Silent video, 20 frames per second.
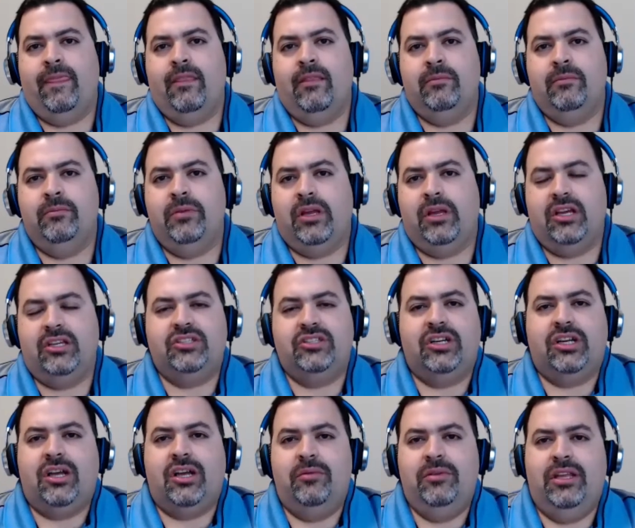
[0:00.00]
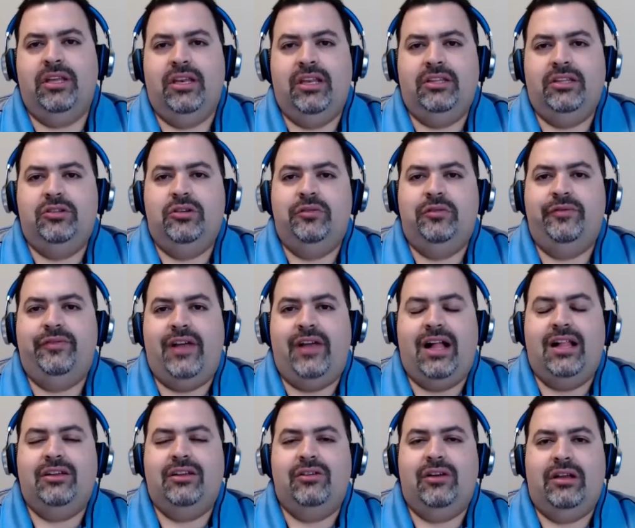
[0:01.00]
because you're coming in and doing
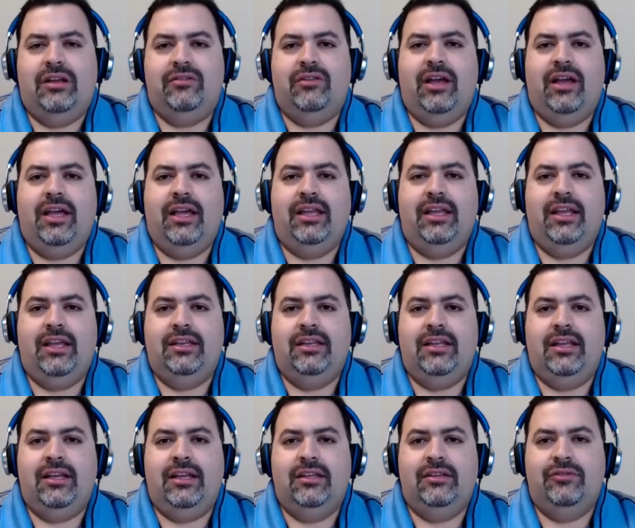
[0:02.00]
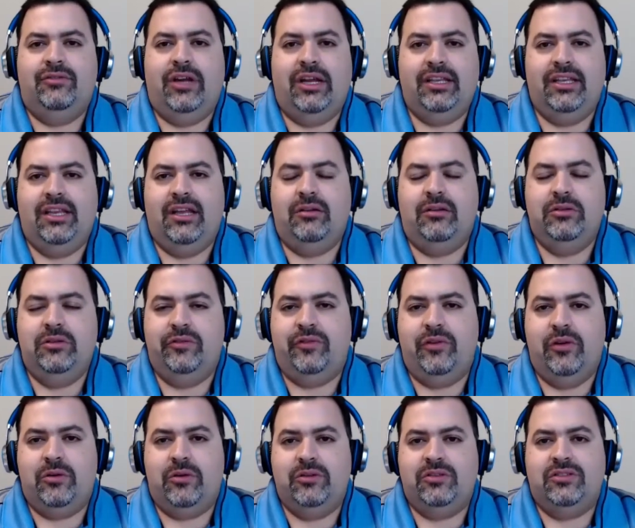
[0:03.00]
value add, right? And right now you're
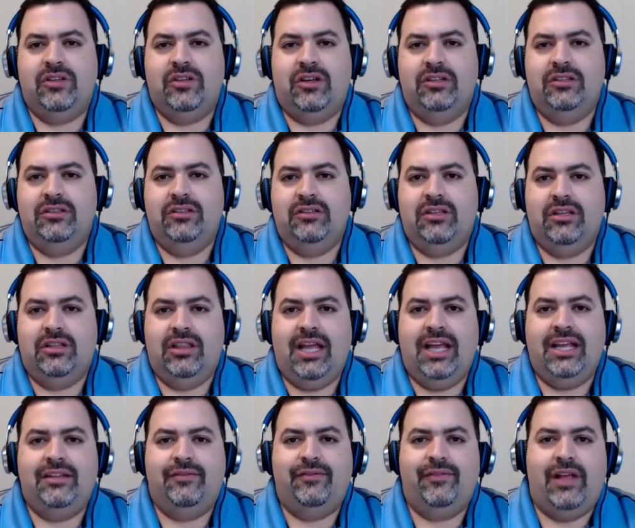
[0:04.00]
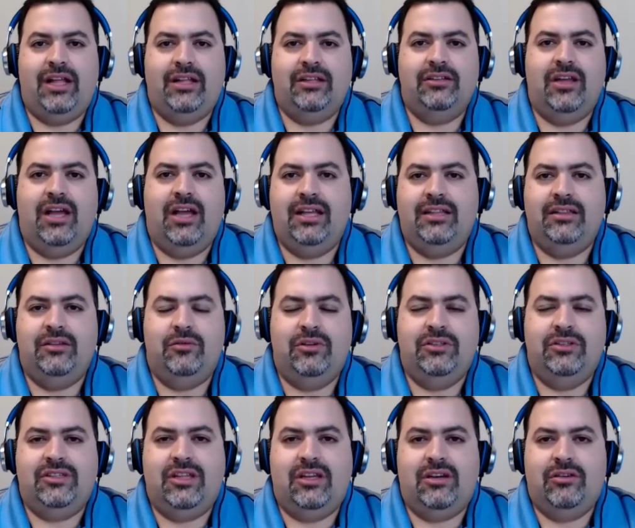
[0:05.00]
focused on the light value add, the
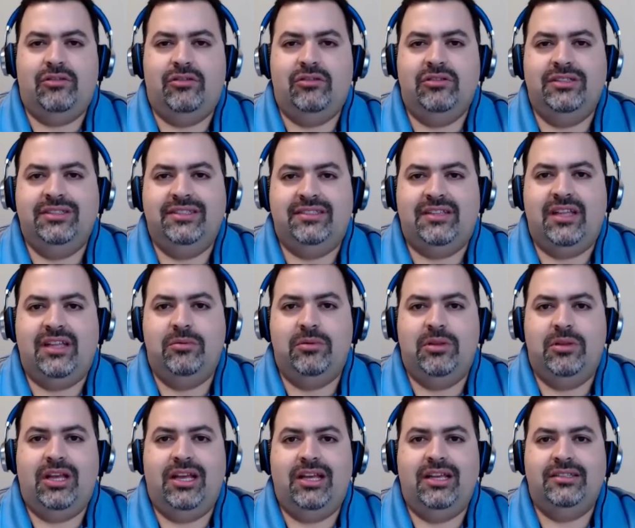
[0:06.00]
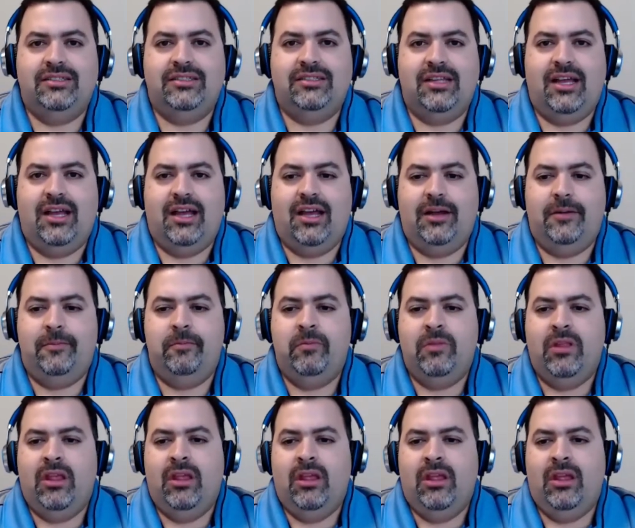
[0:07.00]
ones that are already stabilized.
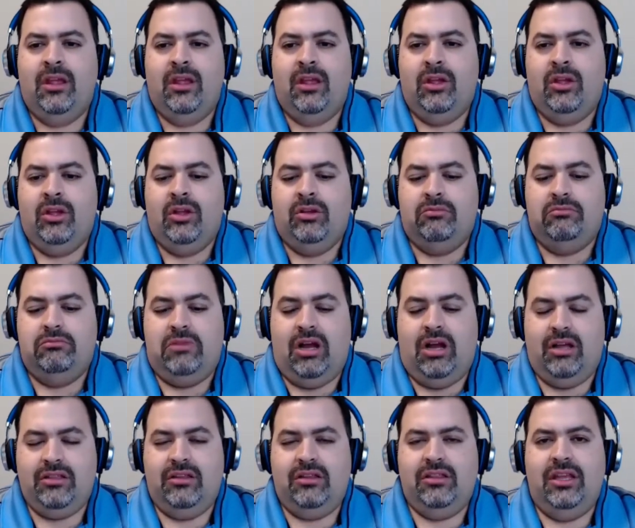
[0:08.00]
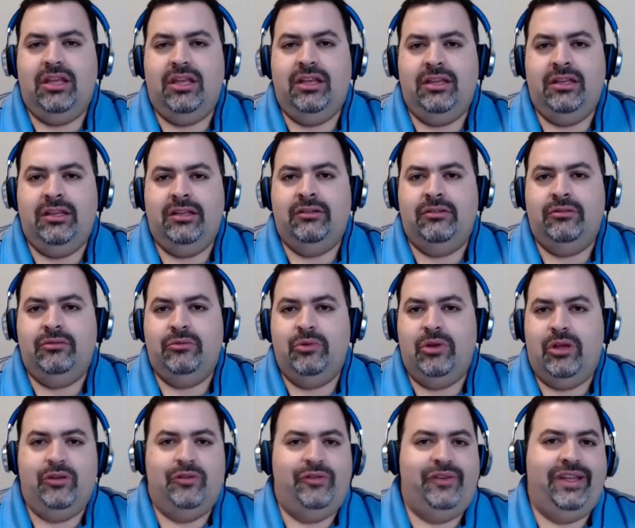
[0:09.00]
Other than
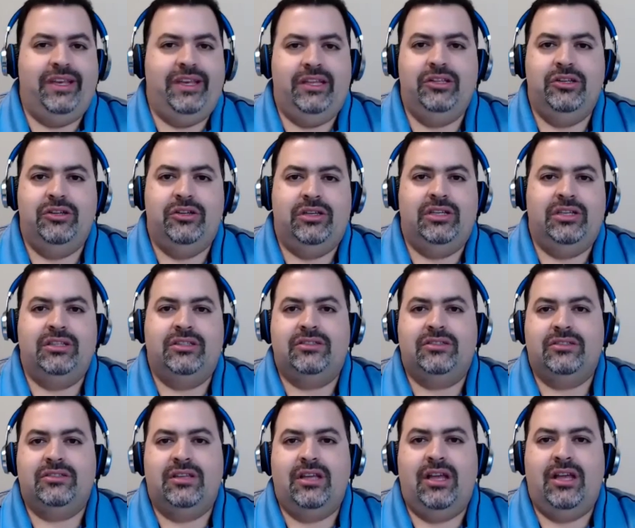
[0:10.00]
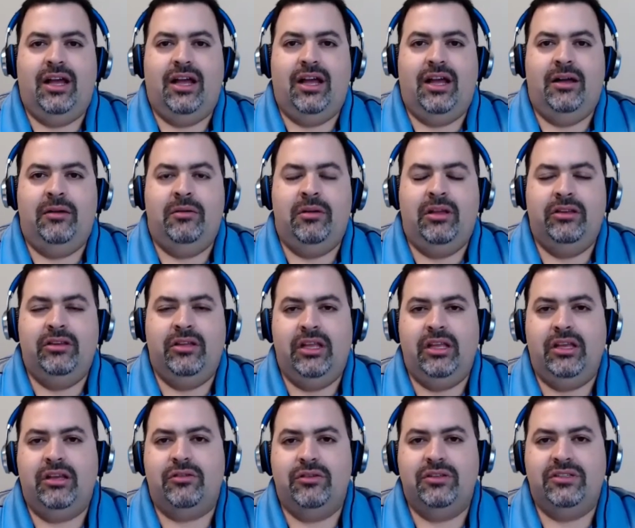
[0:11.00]
renovating units and
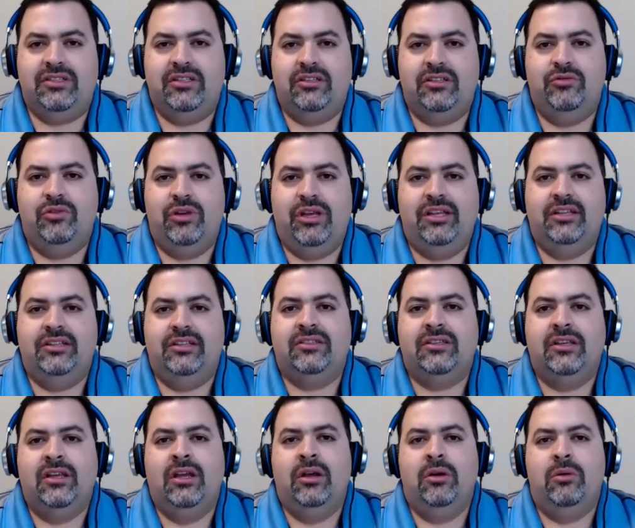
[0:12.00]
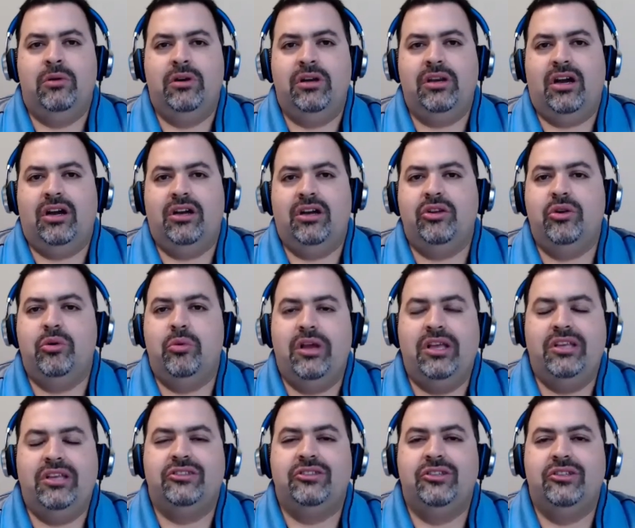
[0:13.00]
increasing rent, what other
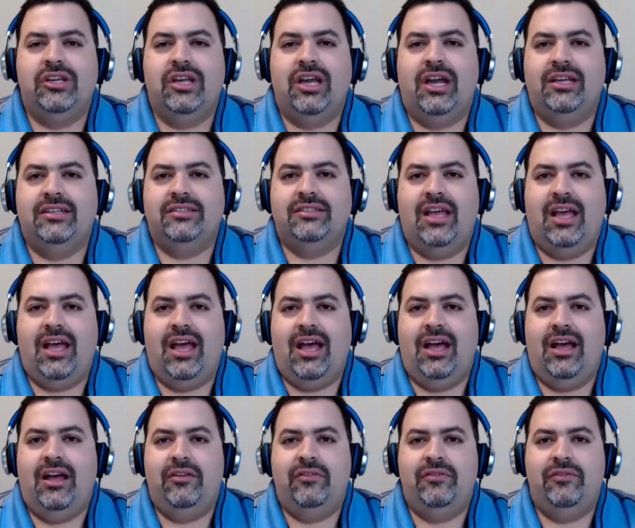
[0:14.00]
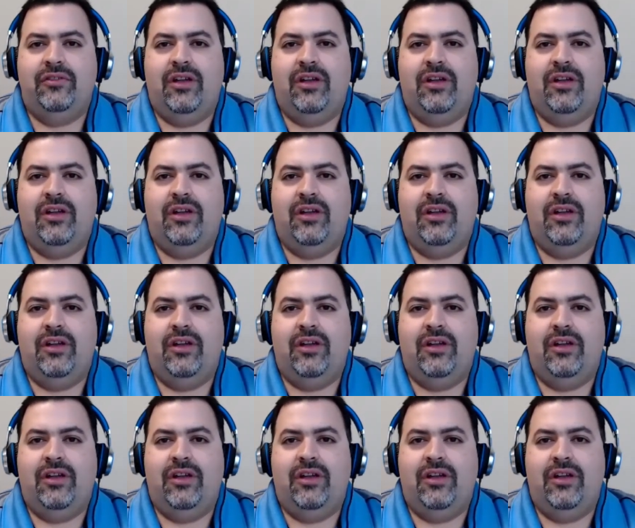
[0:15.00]
ways do you guys have